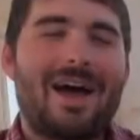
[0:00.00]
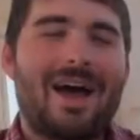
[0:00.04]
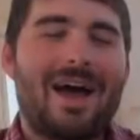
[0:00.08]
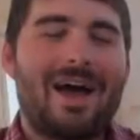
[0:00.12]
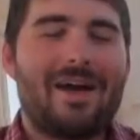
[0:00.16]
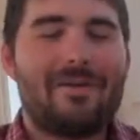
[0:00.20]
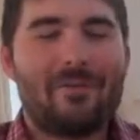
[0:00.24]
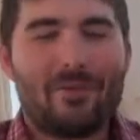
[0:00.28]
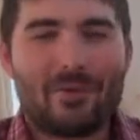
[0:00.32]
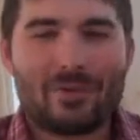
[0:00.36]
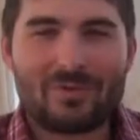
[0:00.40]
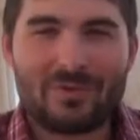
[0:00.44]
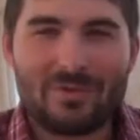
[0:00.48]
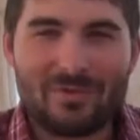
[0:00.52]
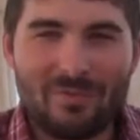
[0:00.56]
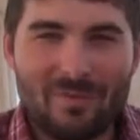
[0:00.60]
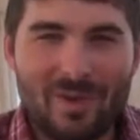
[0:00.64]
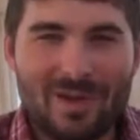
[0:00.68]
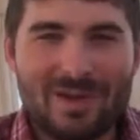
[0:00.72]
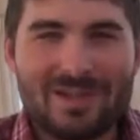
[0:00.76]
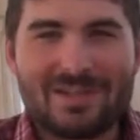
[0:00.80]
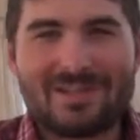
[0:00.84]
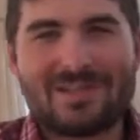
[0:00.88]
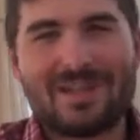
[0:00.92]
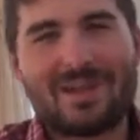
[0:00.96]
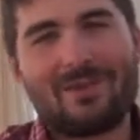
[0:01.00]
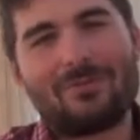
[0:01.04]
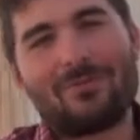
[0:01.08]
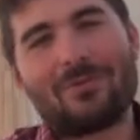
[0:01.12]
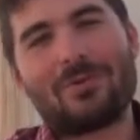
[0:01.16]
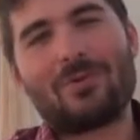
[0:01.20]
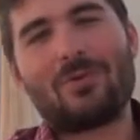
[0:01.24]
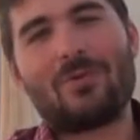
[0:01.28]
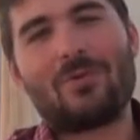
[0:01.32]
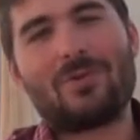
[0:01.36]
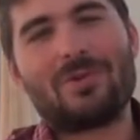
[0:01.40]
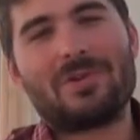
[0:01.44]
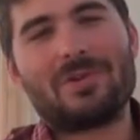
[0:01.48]
I have worked with many sound
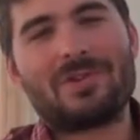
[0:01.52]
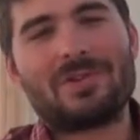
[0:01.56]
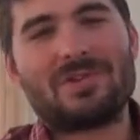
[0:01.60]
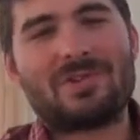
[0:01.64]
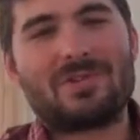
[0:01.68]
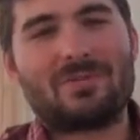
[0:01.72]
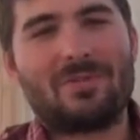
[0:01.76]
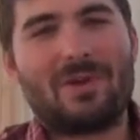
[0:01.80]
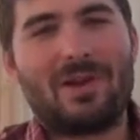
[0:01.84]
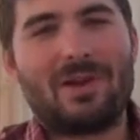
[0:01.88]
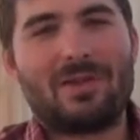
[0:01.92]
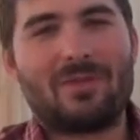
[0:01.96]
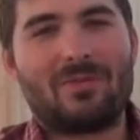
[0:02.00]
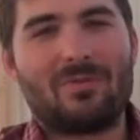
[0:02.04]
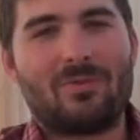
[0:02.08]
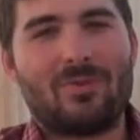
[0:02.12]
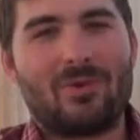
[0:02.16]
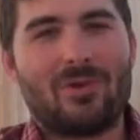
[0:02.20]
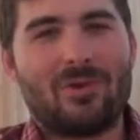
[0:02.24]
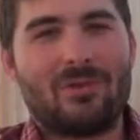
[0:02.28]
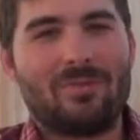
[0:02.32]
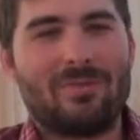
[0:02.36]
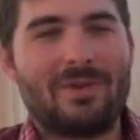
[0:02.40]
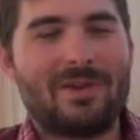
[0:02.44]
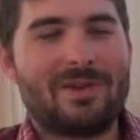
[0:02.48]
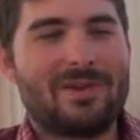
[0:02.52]
recordists around the world,